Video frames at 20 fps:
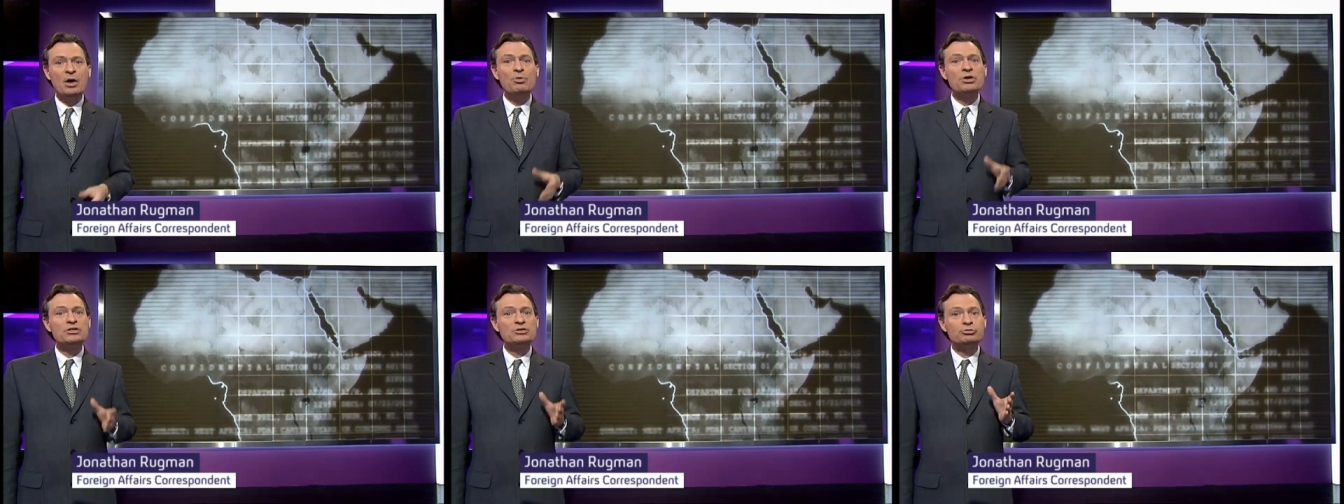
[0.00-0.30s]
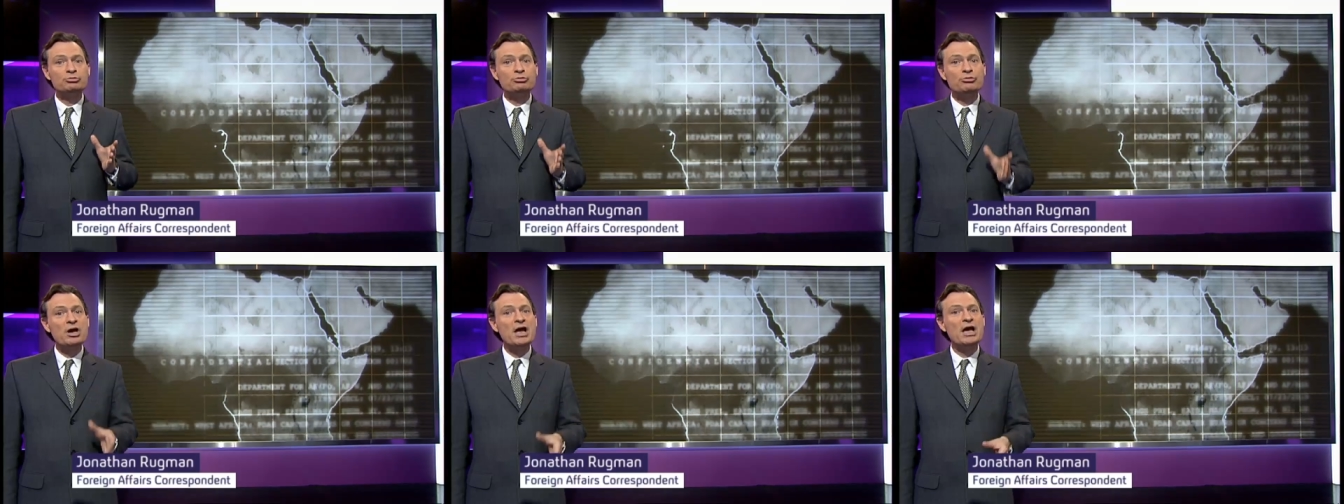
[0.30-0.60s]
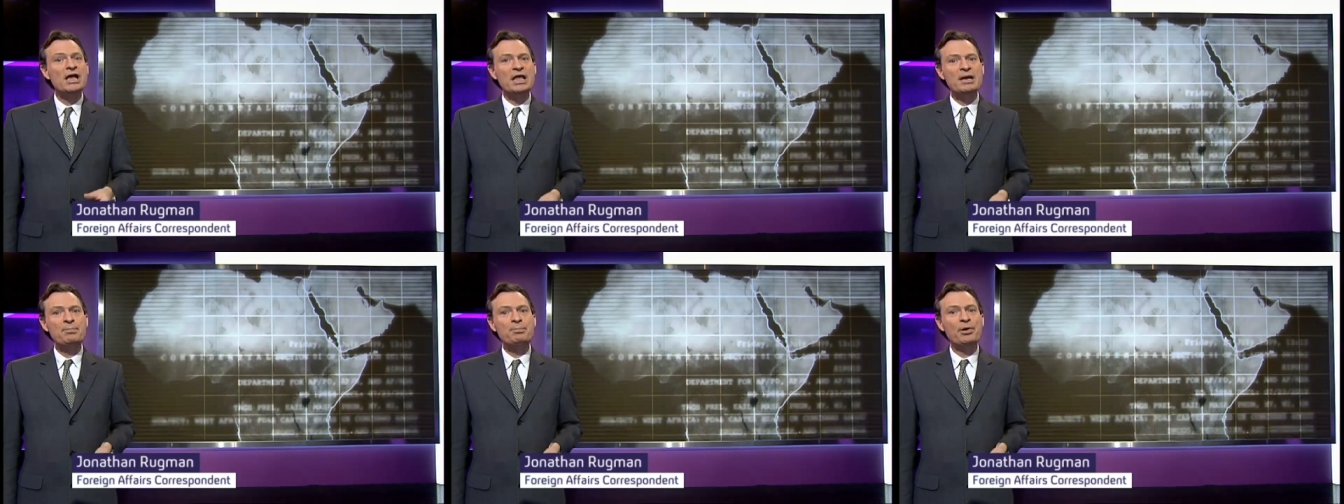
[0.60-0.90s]
which
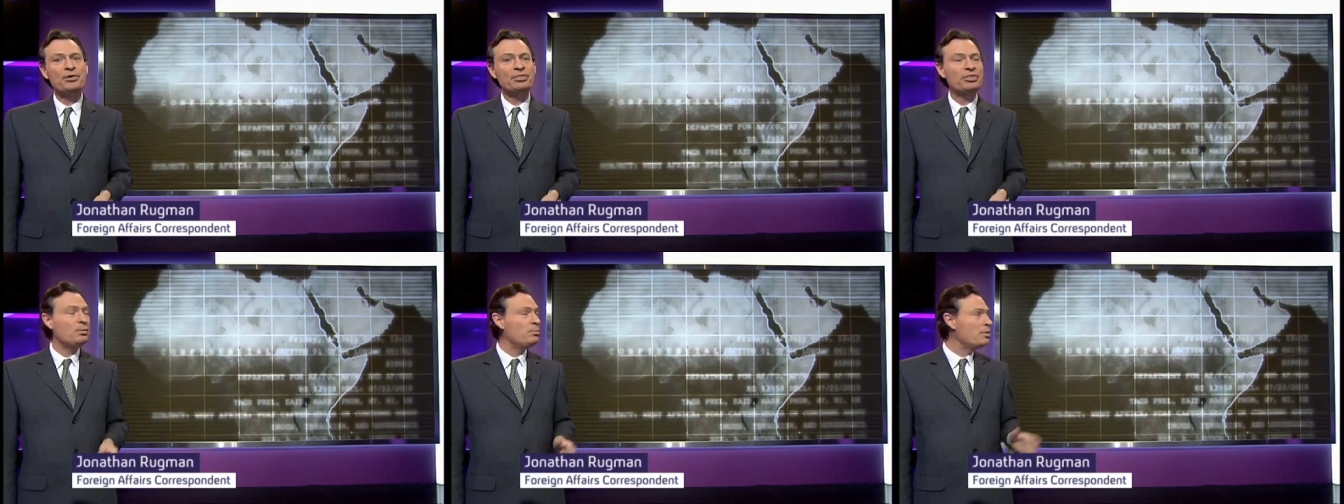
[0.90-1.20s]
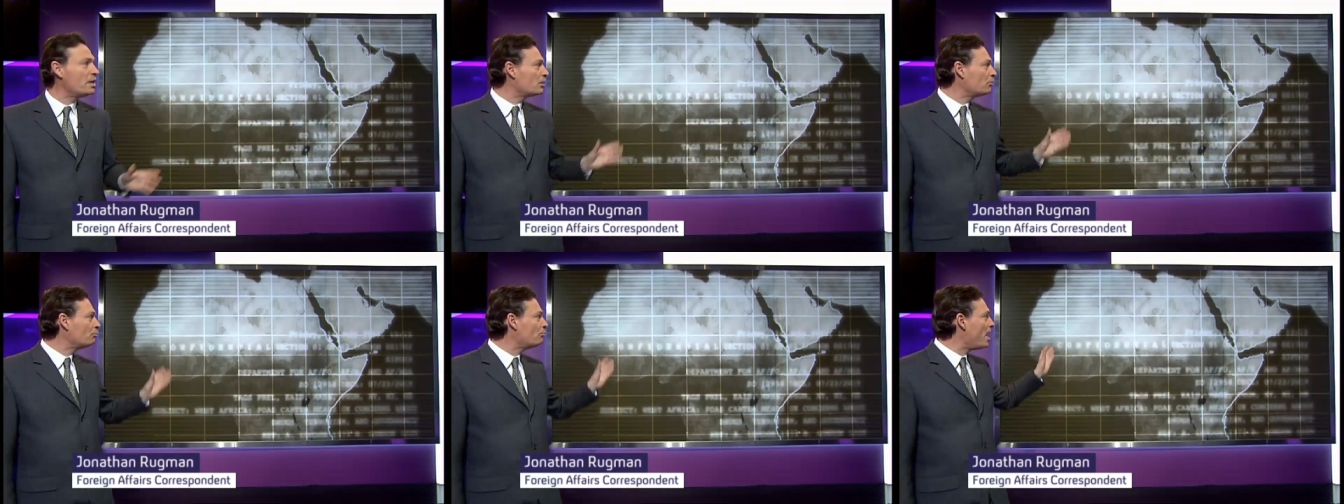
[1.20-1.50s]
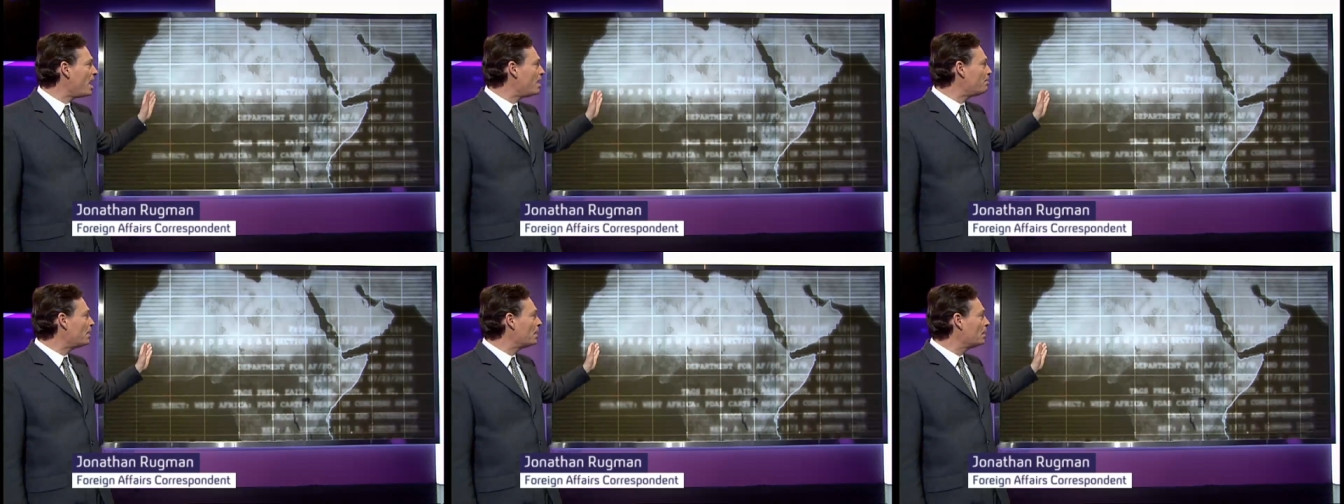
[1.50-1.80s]
really put the
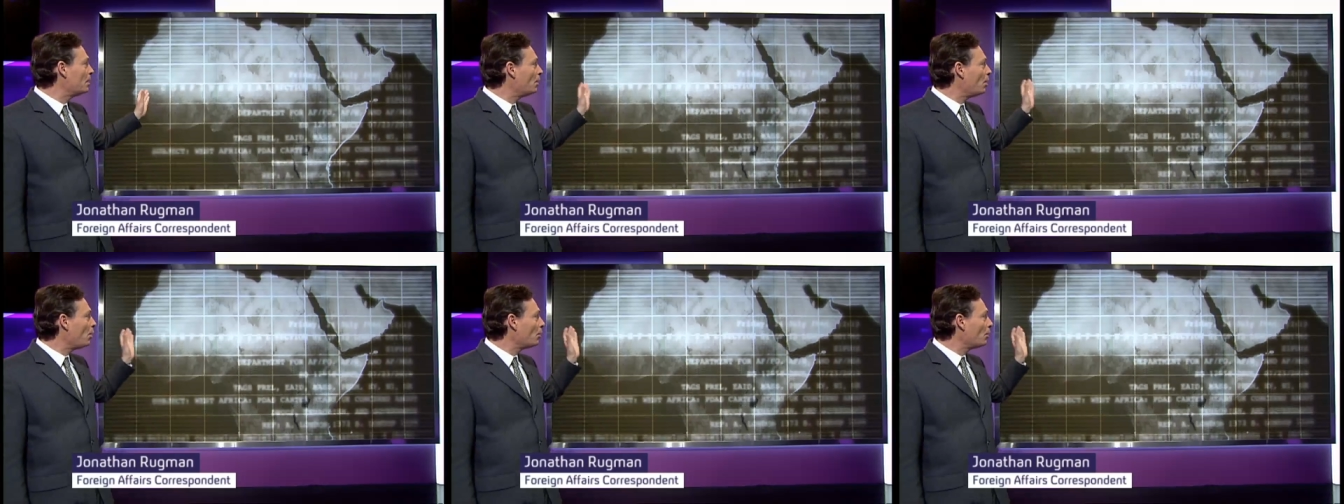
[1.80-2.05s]
Maghreb